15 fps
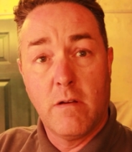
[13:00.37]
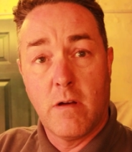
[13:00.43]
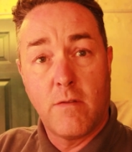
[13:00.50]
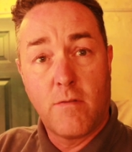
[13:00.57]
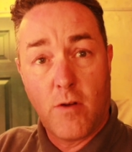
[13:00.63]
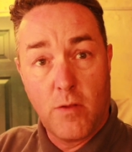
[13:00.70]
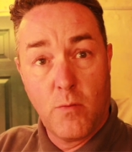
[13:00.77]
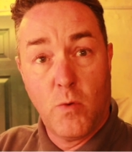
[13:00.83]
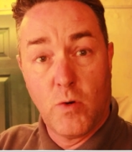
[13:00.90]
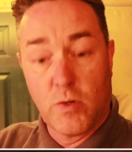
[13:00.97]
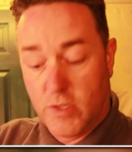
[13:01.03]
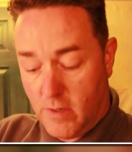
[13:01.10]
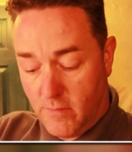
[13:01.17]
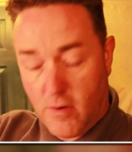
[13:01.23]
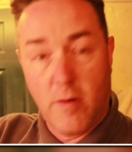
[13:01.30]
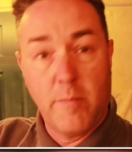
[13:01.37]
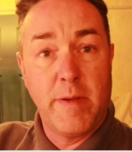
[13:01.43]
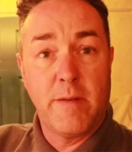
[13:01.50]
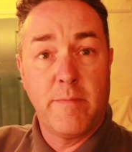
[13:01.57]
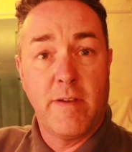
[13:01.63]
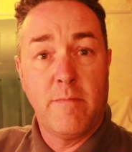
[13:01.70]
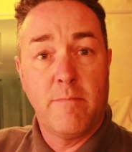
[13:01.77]
I've got the water, I've got a
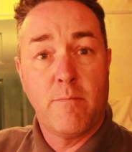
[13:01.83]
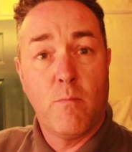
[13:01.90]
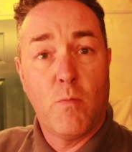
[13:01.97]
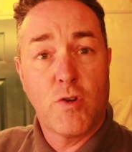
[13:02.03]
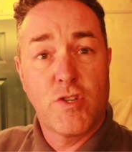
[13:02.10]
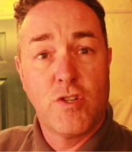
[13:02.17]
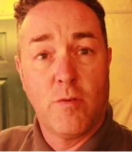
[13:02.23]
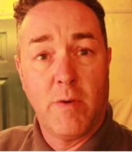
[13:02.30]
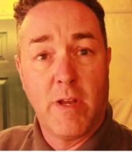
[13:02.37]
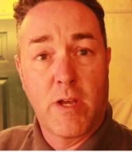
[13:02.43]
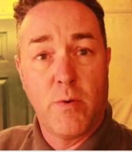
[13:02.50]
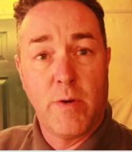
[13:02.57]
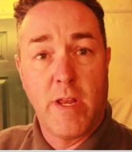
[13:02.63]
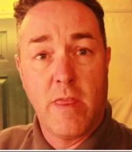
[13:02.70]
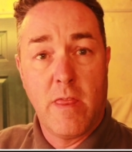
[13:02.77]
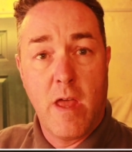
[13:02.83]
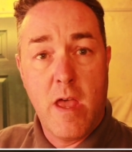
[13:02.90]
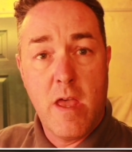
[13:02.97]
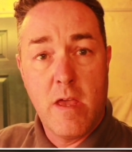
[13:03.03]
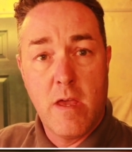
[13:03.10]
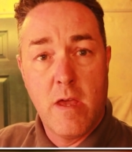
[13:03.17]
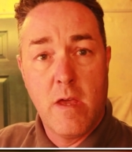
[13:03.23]
bit of a washing up liquid in there.